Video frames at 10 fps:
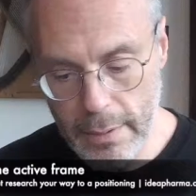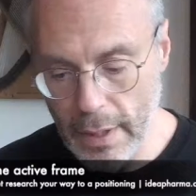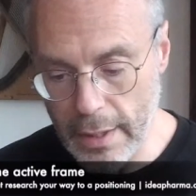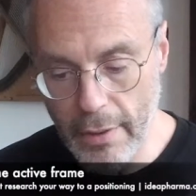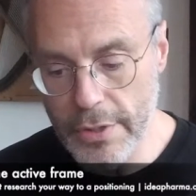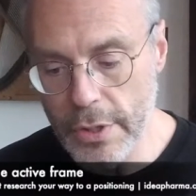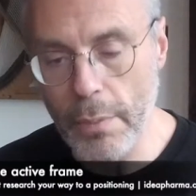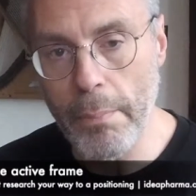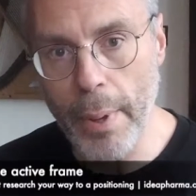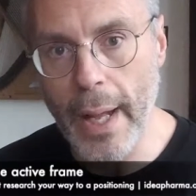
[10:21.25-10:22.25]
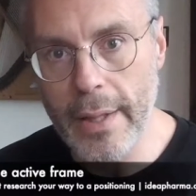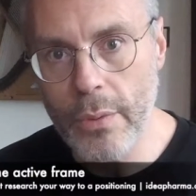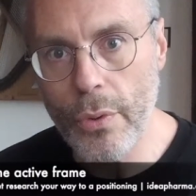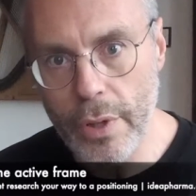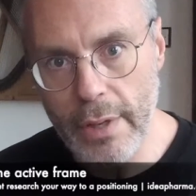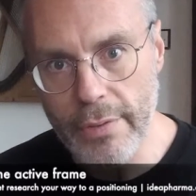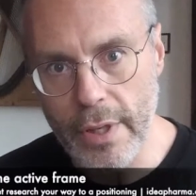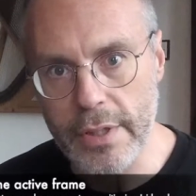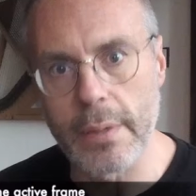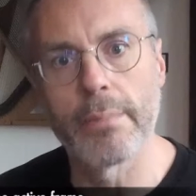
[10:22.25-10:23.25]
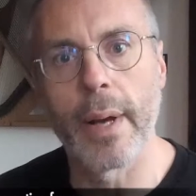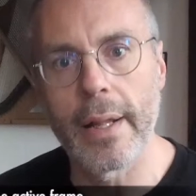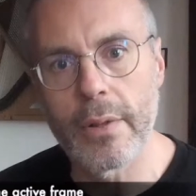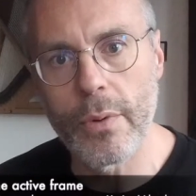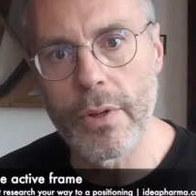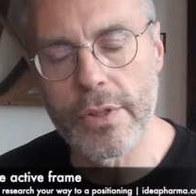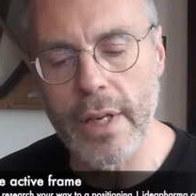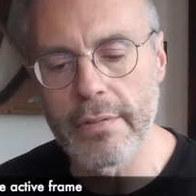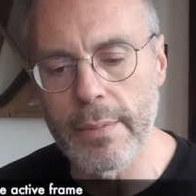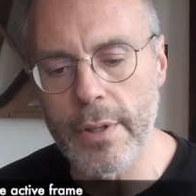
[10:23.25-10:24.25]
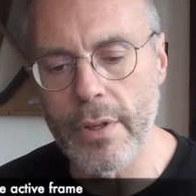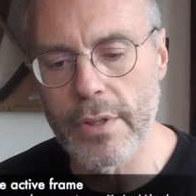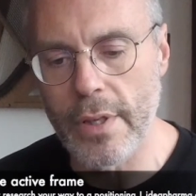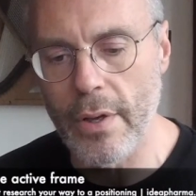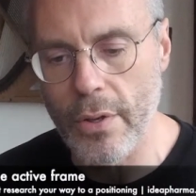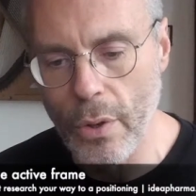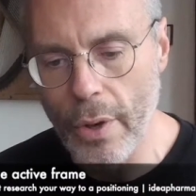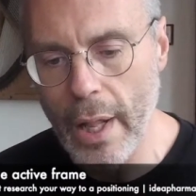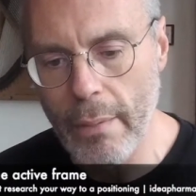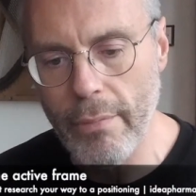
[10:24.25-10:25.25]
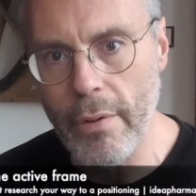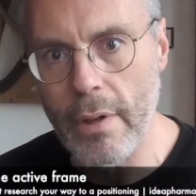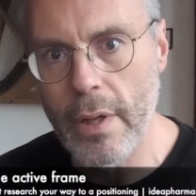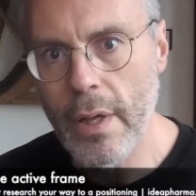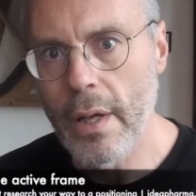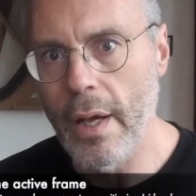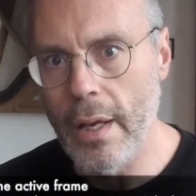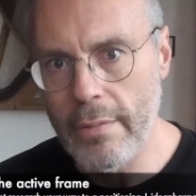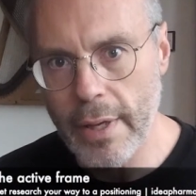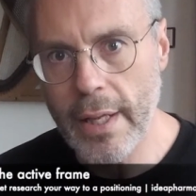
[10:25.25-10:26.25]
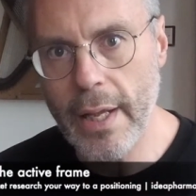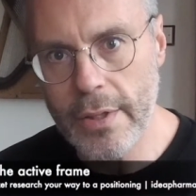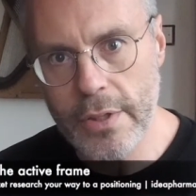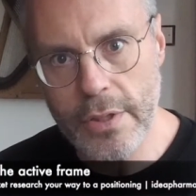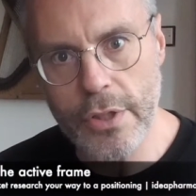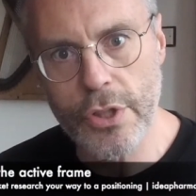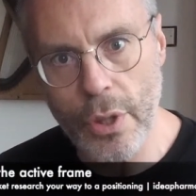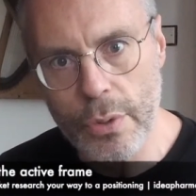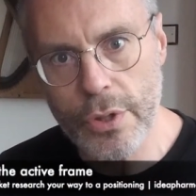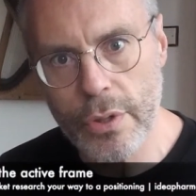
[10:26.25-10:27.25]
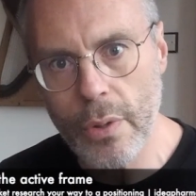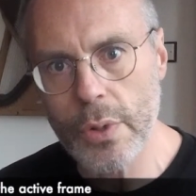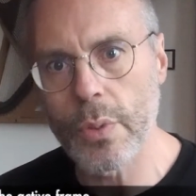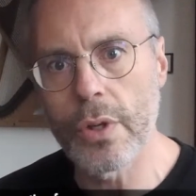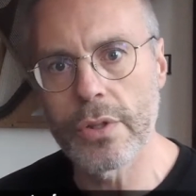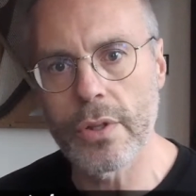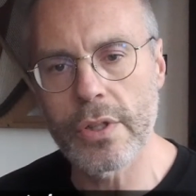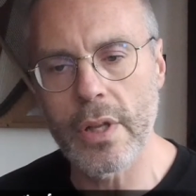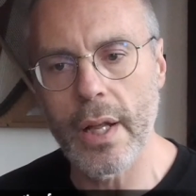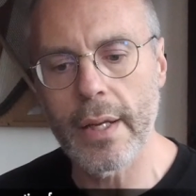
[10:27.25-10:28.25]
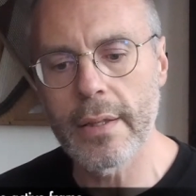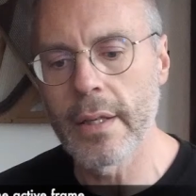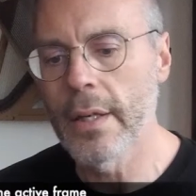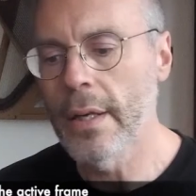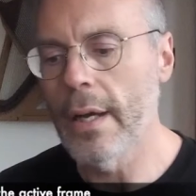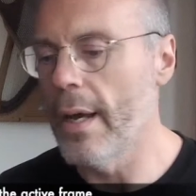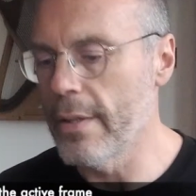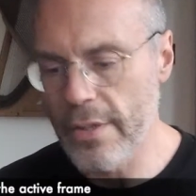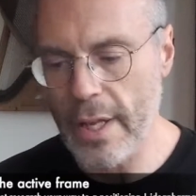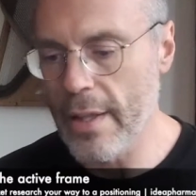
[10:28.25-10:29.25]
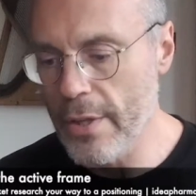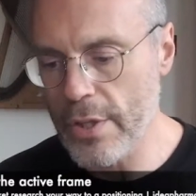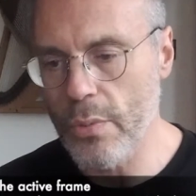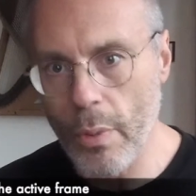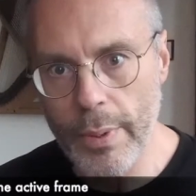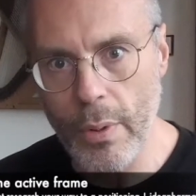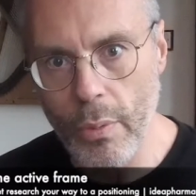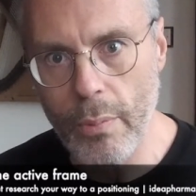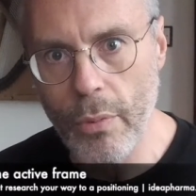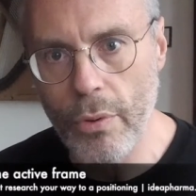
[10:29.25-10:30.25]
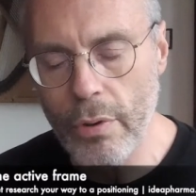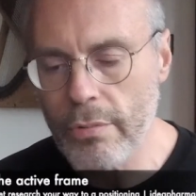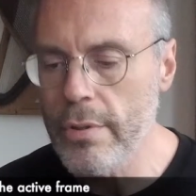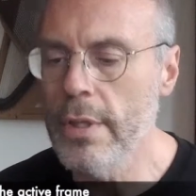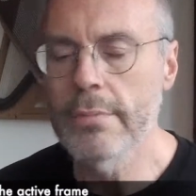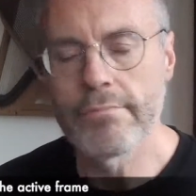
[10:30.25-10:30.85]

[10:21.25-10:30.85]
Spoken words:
guarantee you, ban the word efficacy, ban the word safety, because they are not helpful. And if any agency shows you those words on a slide and say this is what people want more of,